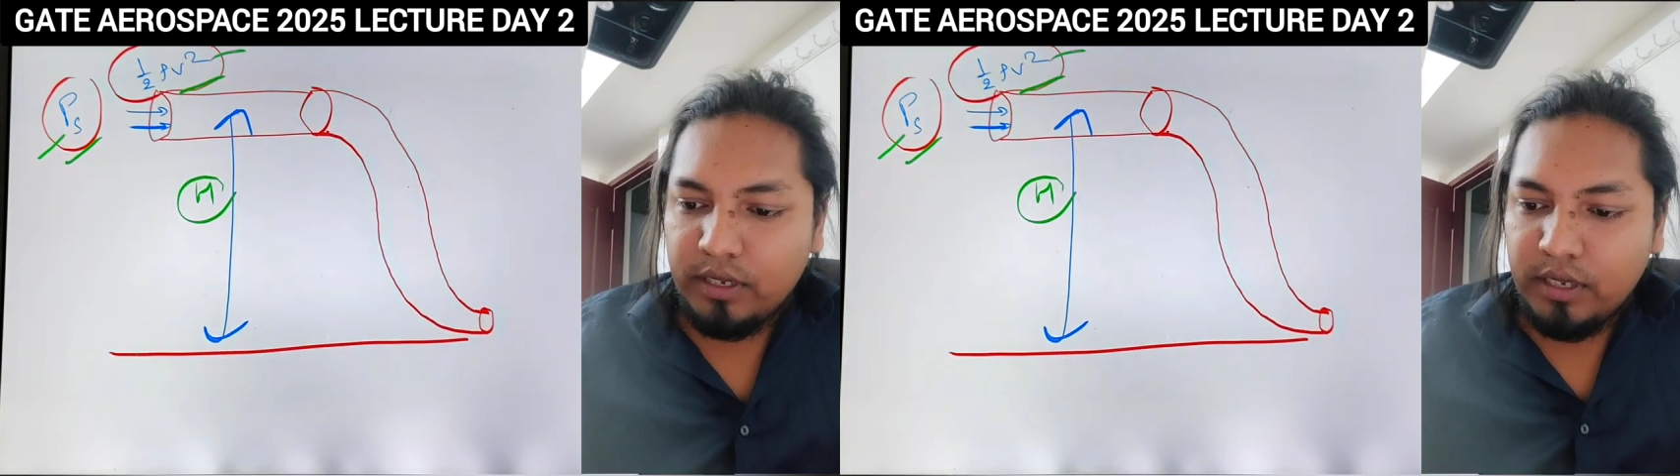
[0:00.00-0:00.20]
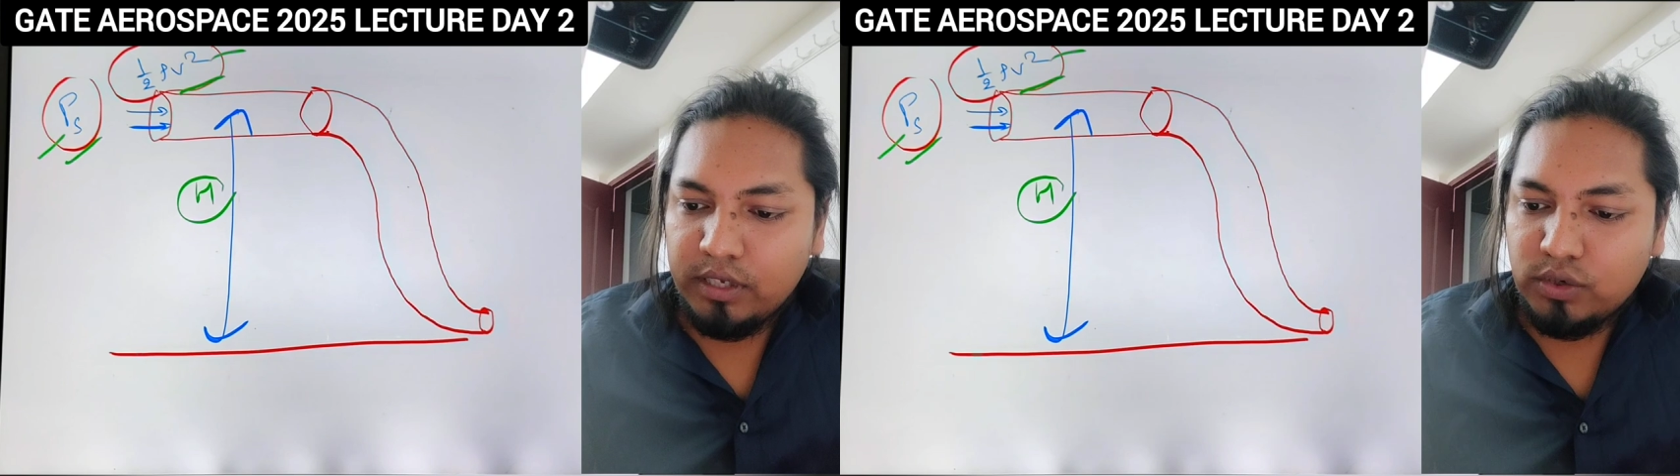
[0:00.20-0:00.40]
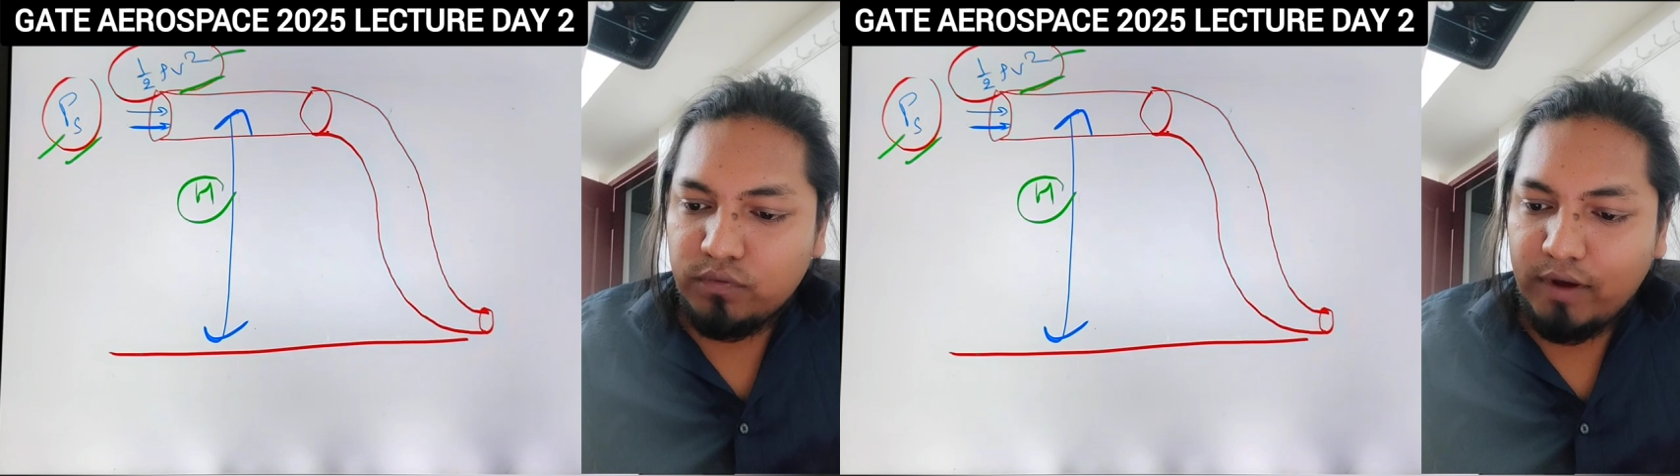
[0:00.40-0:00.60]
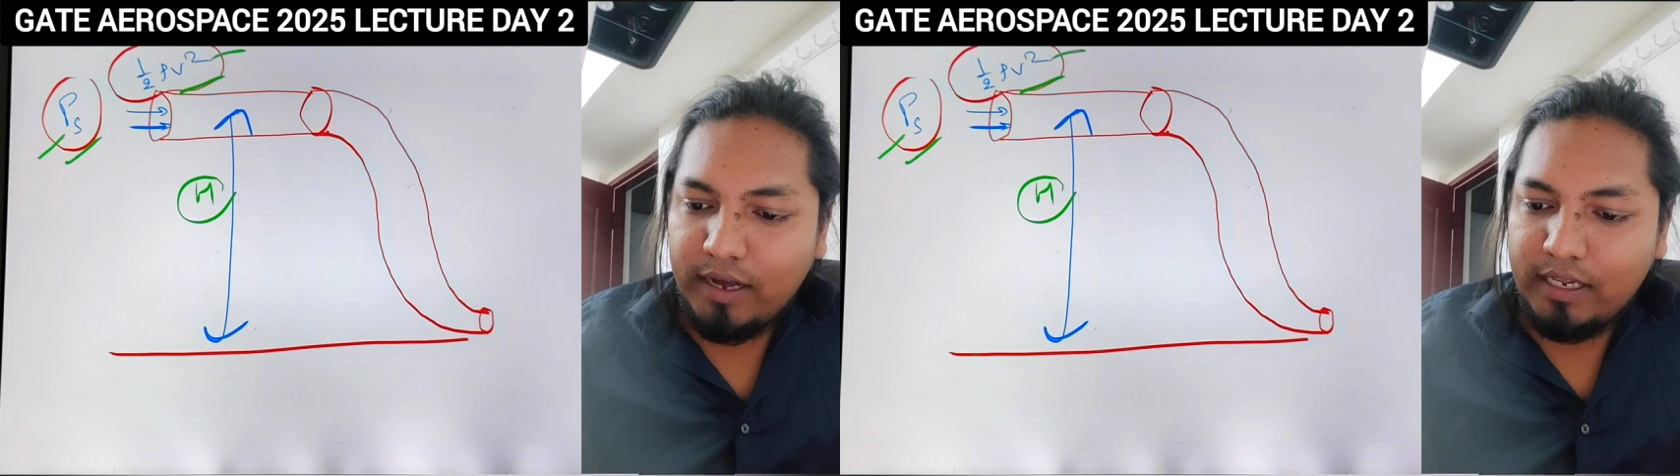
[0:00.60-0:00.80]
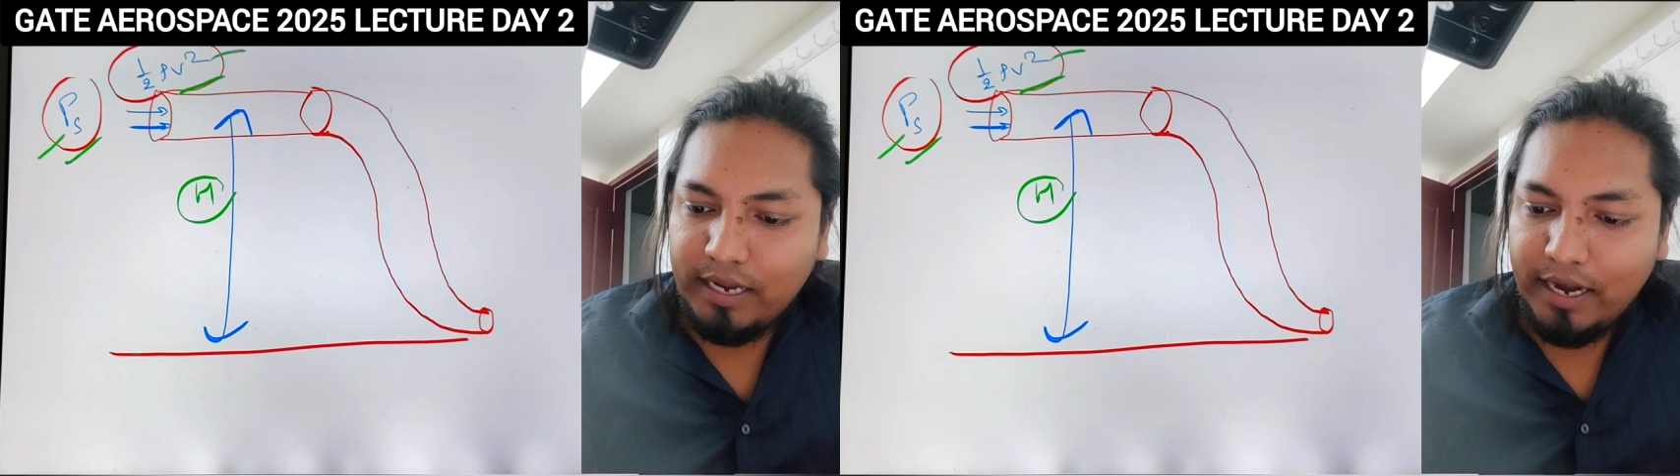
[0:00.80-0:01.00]
So
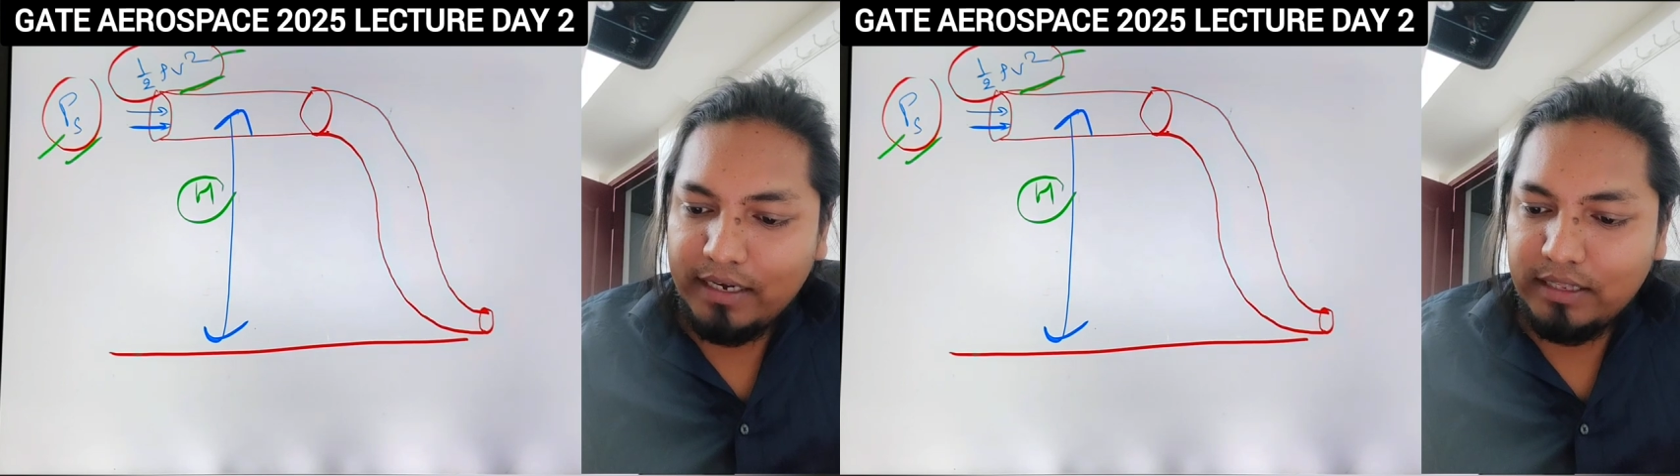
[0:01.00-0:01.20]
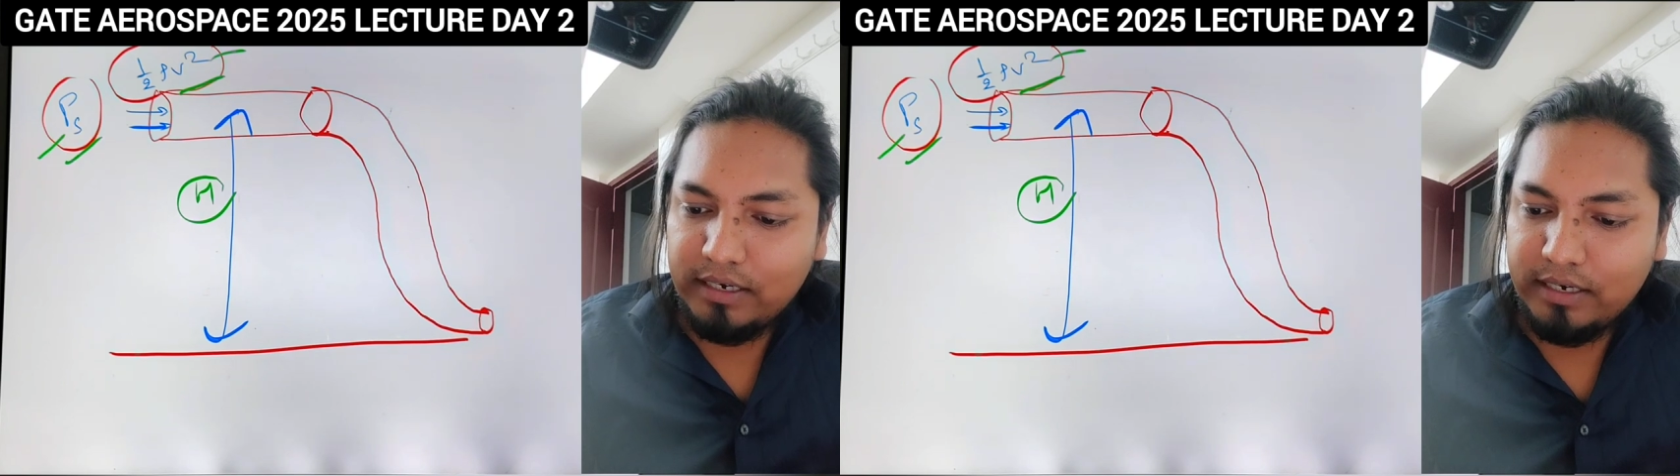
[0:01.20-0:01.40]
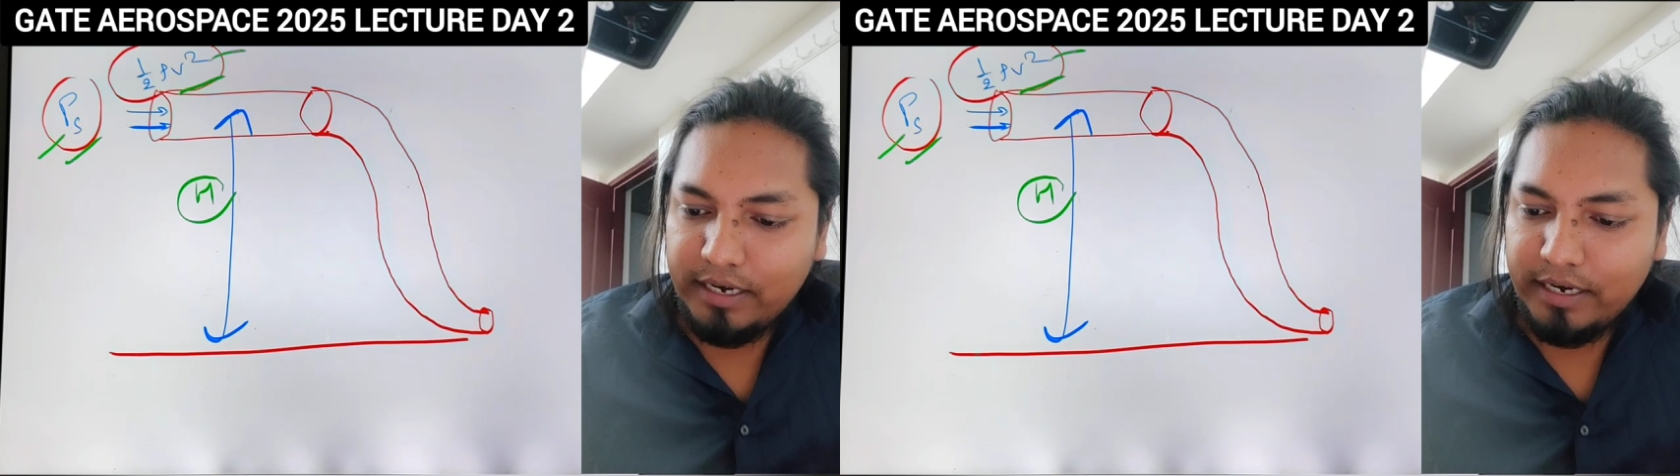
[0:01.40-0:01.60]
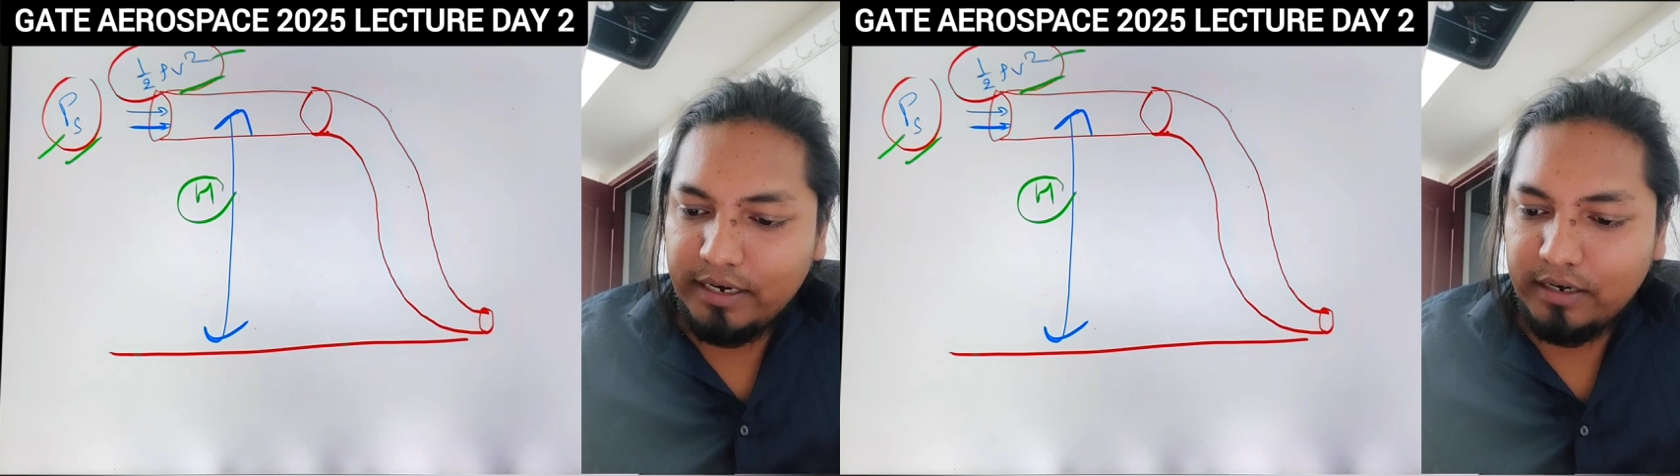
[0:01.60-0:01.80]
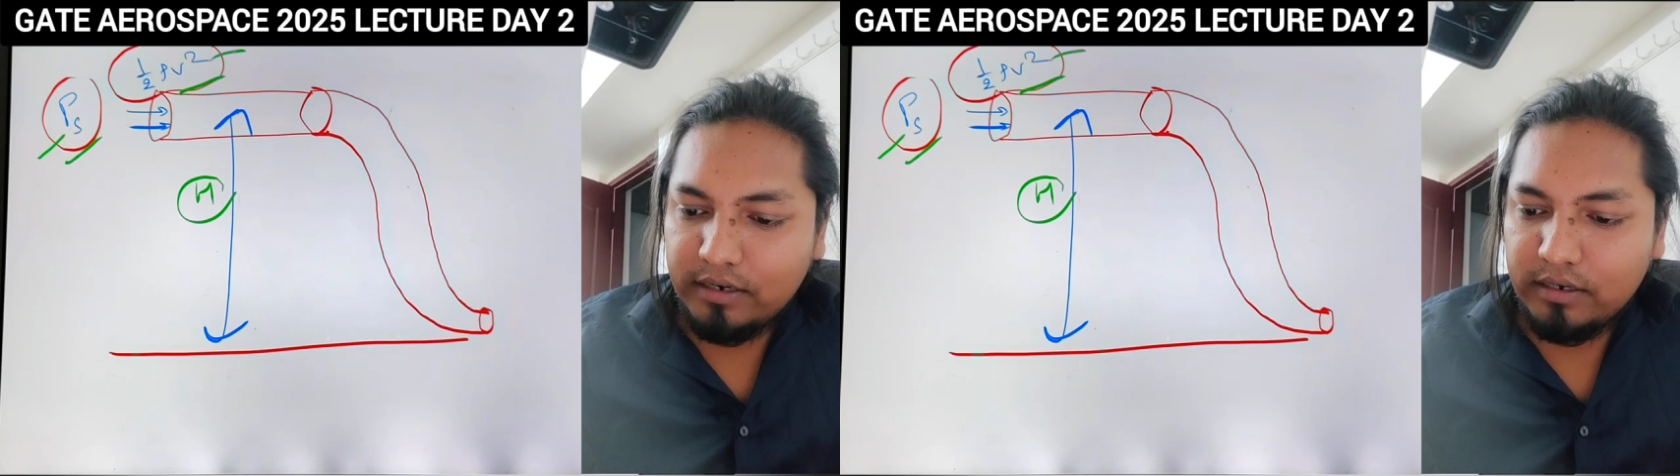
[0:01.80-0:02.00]
finally at the dead end,